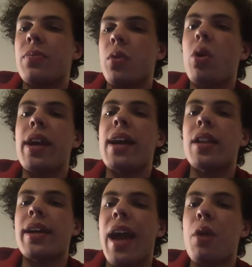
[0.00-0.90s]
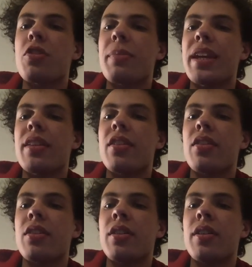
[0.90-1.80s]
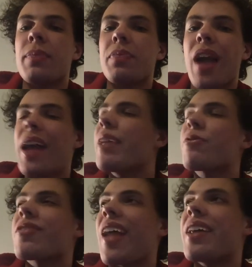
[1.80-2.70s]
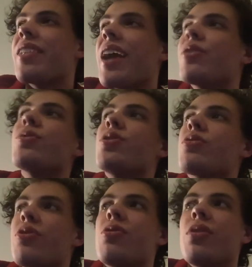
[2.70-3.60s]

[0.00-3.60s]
Or yeah, like housemates. I don't use